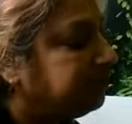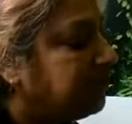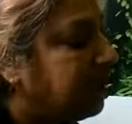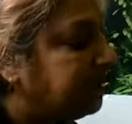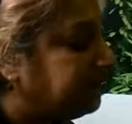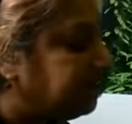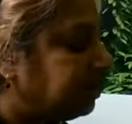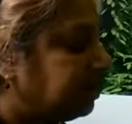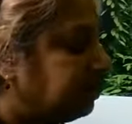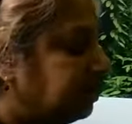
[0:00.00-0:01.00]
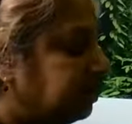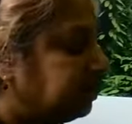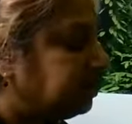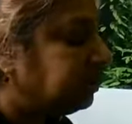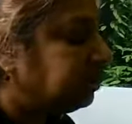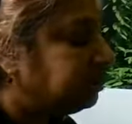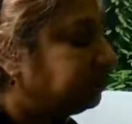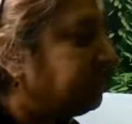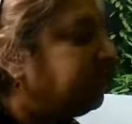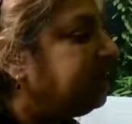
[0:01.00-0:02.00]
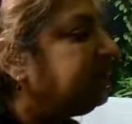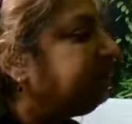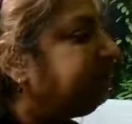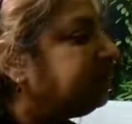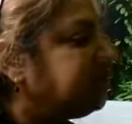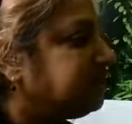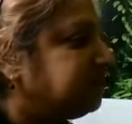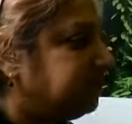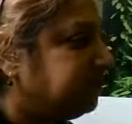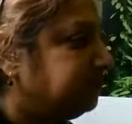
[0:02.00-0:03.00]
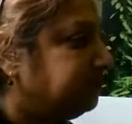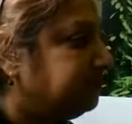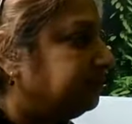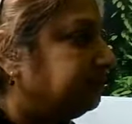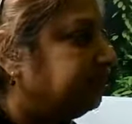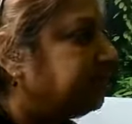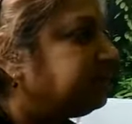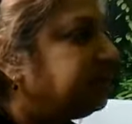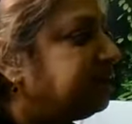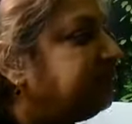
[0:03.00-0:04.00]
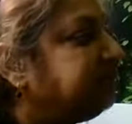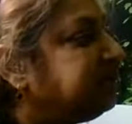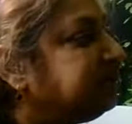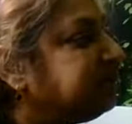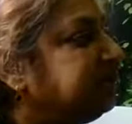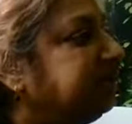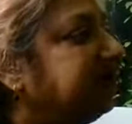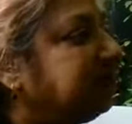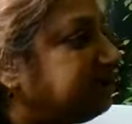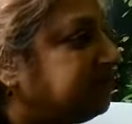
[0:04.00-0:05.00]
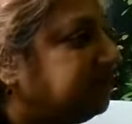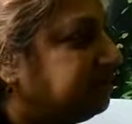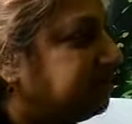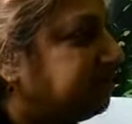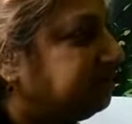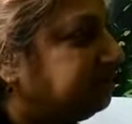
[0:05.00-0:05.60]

garden around it so he can have rest. because right now he's still lost inside.